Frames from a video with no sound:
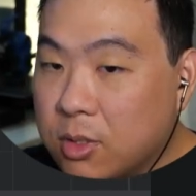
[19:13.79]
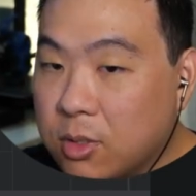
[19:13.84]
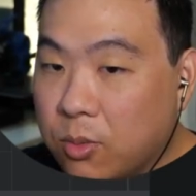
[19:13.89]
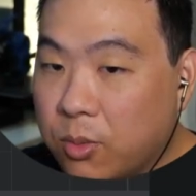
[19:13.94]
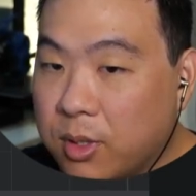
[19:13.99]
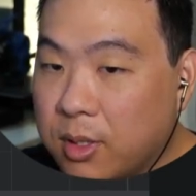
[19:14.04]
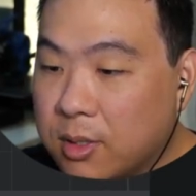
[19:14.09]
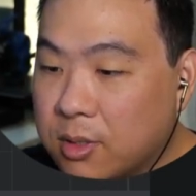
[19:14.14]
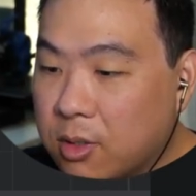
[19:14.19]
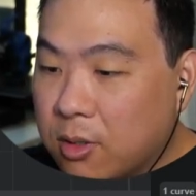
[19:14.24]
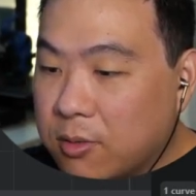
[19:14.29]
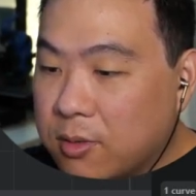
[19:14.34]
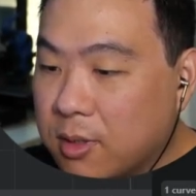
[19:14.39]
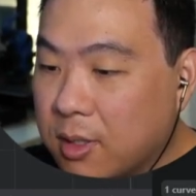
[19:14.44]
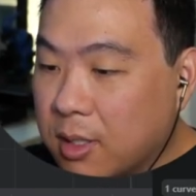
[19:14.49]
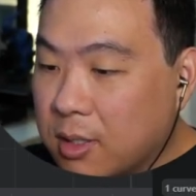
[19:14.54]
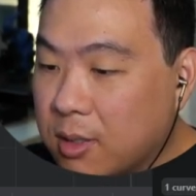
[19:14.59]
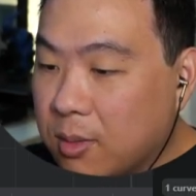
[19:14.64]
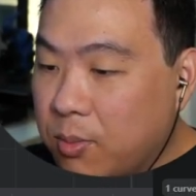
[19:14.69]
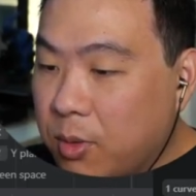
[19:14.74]
So with this curve
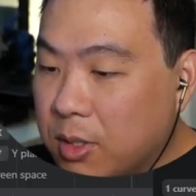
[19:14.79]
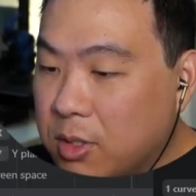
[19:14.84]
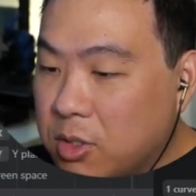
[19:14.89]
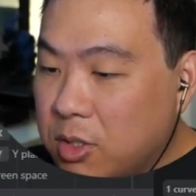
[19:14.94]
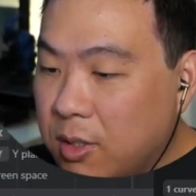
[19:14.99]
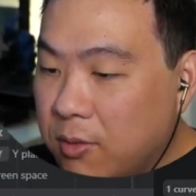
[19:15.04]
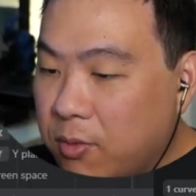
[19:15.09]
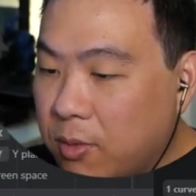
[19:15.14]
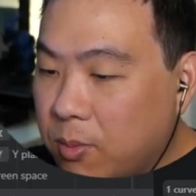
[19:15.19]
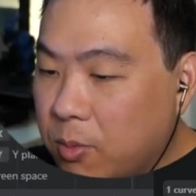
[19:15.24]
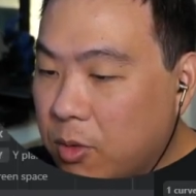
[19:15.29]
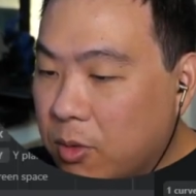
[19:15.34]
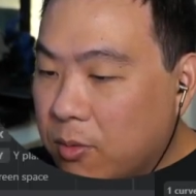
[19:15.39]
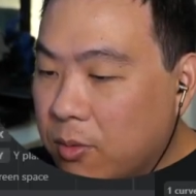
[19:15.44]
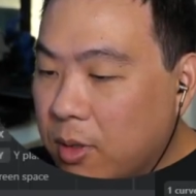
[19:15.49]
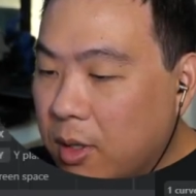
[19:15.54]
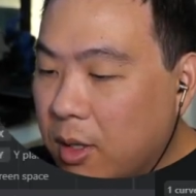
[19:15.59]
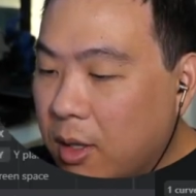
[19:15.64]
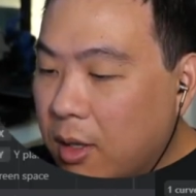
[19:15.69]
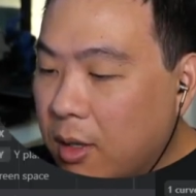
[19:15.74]
selected, press G for
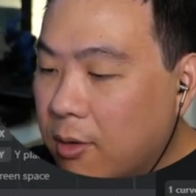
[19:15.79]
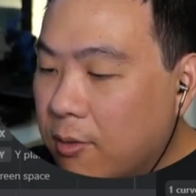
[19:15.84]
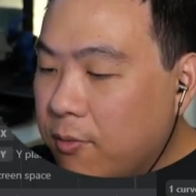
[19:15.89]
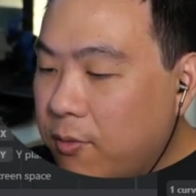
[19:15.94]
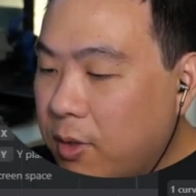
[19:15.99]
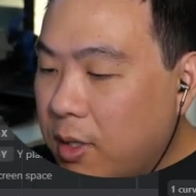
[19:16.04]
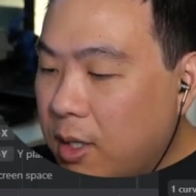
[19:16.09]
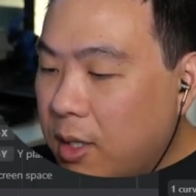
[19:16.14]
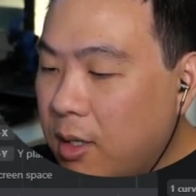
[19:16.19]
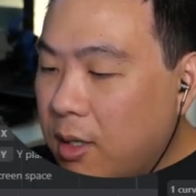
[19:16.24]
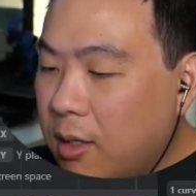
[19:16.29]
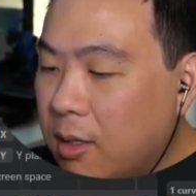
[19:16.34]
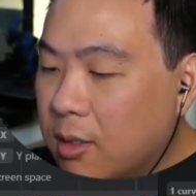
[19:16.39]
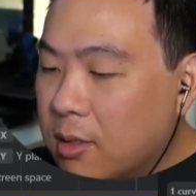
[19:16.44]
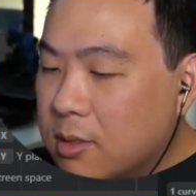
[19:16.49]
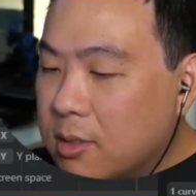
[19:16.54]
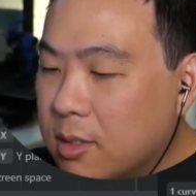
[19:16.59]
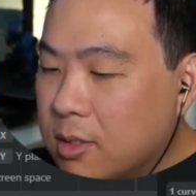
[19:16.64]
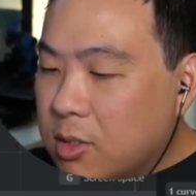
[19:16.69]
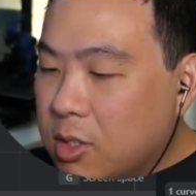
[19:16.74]
move, V
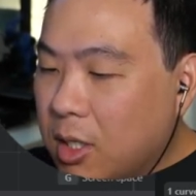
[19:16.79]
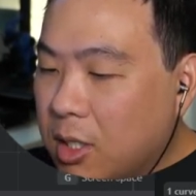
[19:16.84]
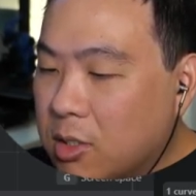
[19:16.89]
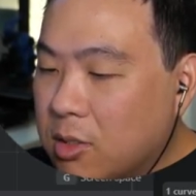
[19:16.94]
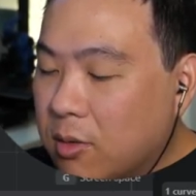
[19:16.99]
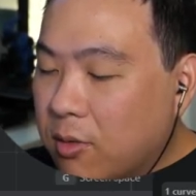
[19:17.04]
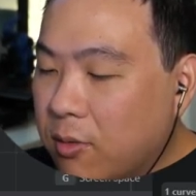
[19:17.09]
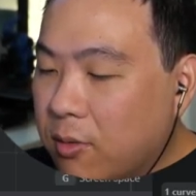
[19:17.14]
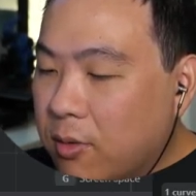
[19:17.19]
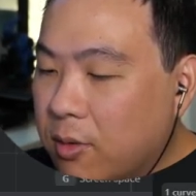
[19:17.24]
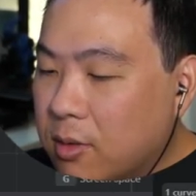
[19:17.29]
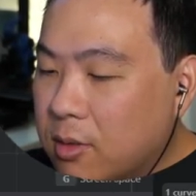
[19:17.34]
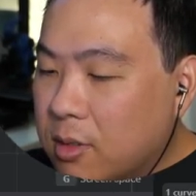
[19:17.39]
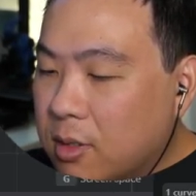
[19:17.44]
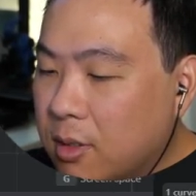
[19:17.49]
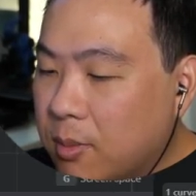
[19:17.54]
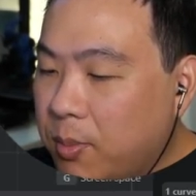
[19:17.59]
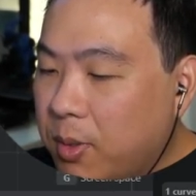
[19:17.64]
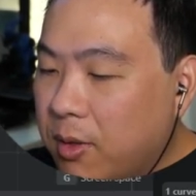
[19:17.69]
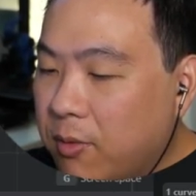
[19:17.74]
to change
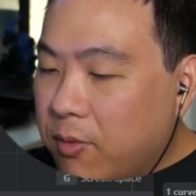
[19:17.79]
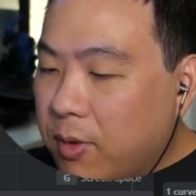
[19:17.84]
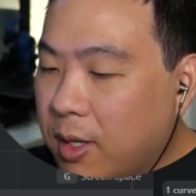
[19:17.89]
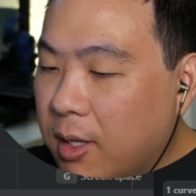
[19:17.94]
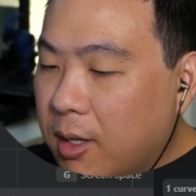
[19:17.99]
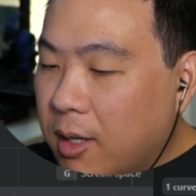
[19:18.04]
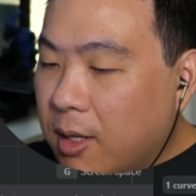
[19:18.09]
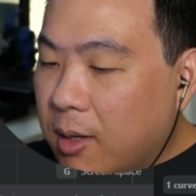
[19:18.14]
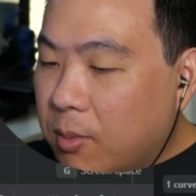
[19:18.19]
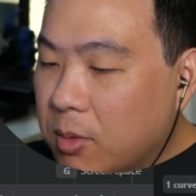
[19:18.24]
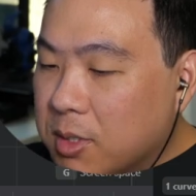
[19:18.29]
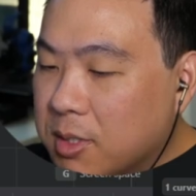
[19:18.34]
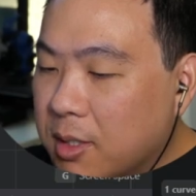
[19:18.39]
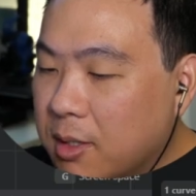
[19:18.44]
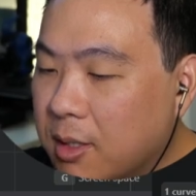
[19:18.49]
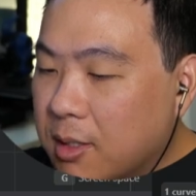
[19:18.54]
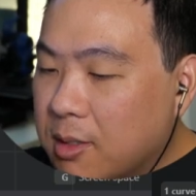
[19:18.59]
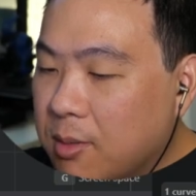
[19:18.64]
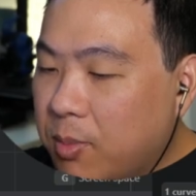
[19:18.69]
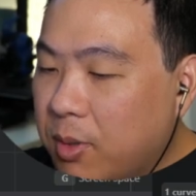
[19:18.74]
to pivot, and I'm going to
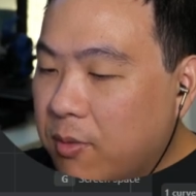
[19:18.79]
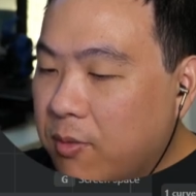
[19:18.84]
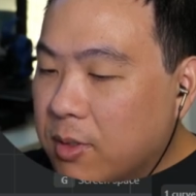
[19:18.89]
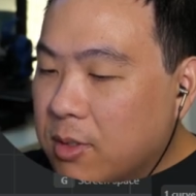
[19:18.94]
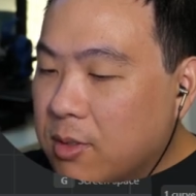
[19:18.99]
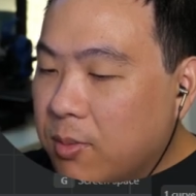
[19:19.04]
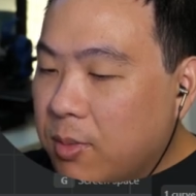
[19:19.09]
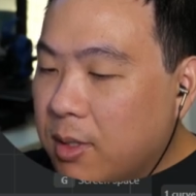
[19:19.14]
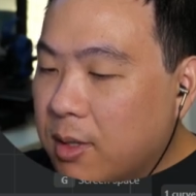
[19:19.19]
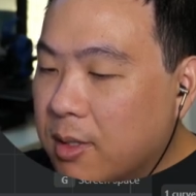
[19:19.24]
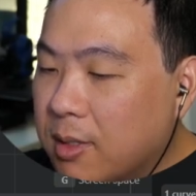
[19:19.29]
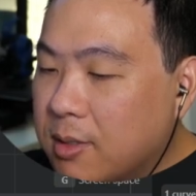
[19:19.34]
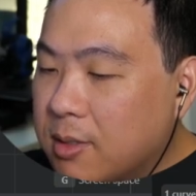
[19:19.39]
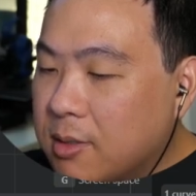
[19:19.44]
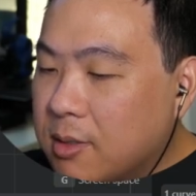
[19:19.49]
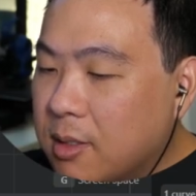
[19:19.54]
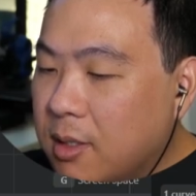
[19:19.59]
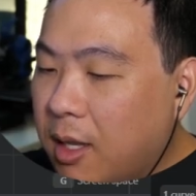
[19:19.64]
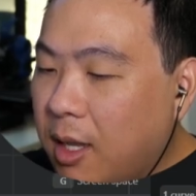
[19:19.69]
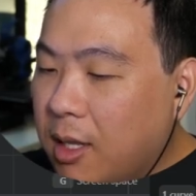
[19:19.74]
select the pivot to be
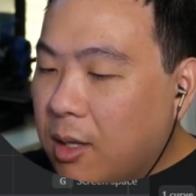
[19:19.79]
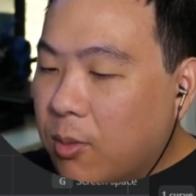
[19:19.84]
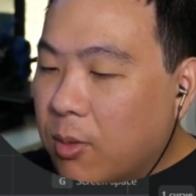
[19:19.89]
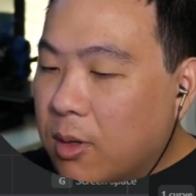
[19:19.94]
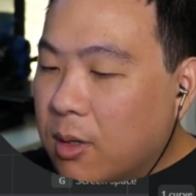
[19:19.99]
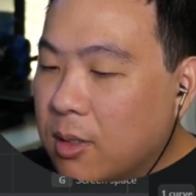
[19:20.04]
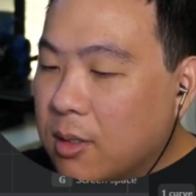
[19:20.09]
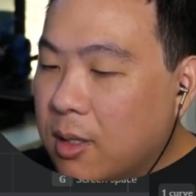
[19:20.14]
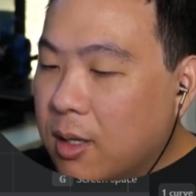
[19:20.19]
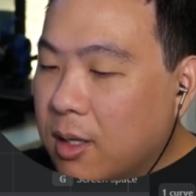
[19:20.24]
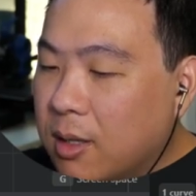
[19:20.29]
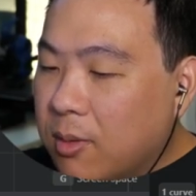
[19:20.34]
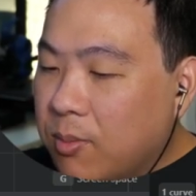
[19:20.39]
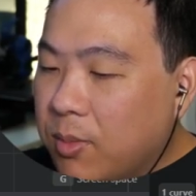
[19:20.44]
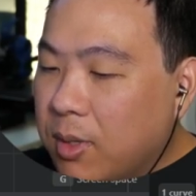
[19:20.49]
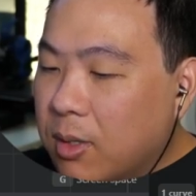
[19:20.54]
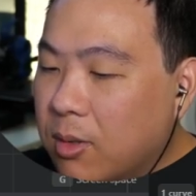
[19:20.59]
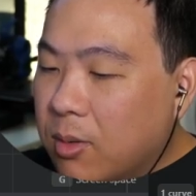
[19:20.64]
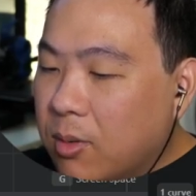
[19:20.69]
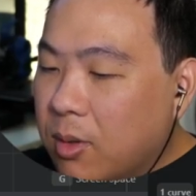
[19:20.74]
this anywhere the
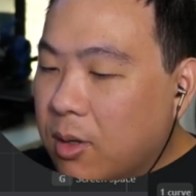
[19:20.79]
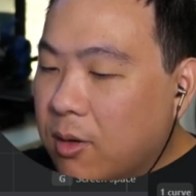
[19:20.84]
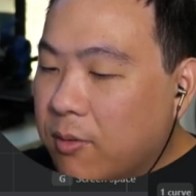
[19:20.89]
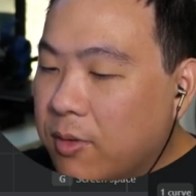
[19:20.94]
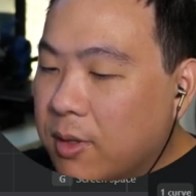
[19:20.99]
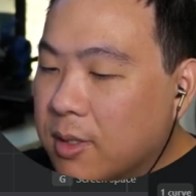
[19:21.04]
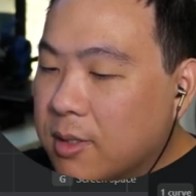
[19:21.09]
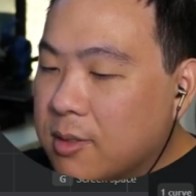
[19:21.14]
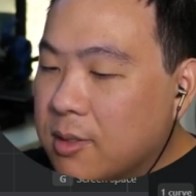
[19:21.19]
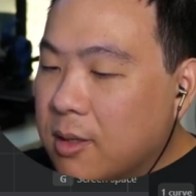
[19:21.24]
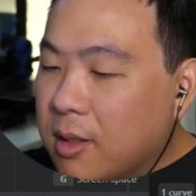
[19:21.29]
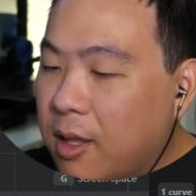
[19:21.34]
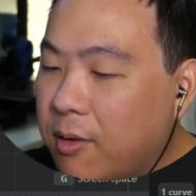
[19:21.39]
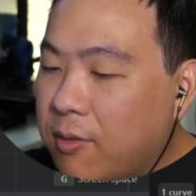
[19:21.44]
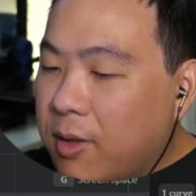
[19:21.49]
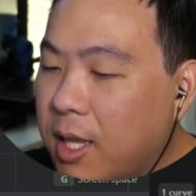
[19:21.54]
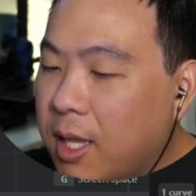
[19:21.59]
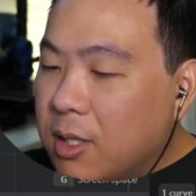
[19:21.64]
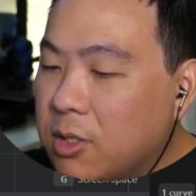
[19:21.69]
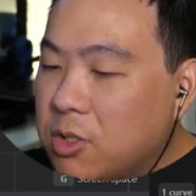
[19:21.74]
middle of this
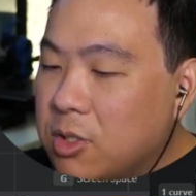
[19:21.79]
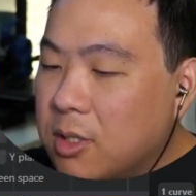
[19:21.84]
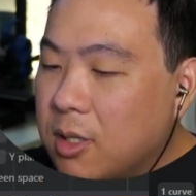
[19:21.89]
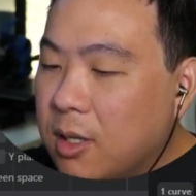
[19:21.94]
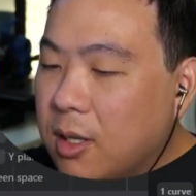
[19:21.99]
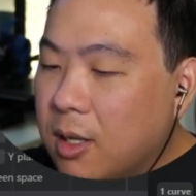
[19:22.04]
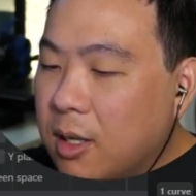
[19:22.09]
left edge.